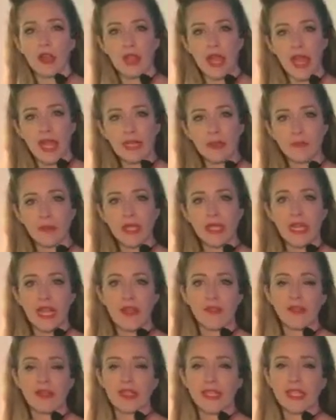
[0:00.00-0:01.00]
alignment
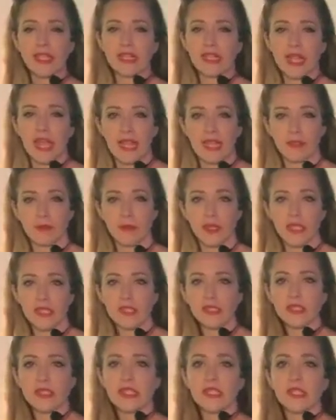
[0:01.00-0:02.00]
and the knee
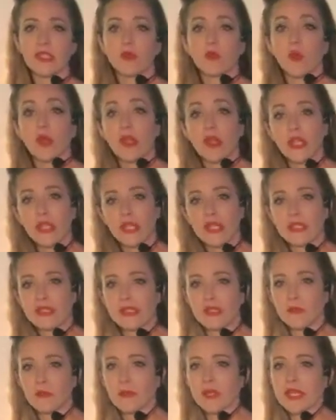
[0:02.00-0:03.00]
alignment is where it needs
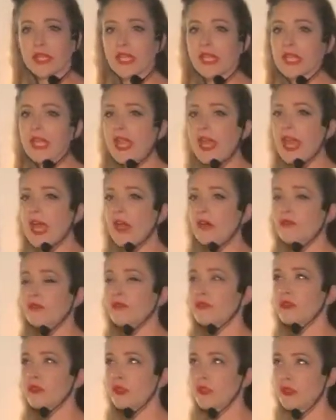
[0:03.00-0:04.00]
to be
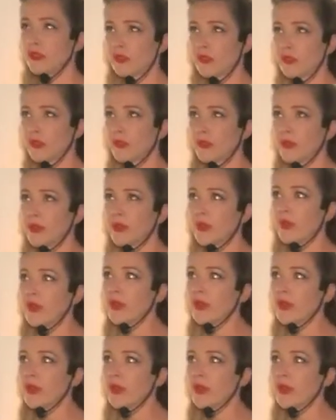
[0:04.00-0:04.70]
after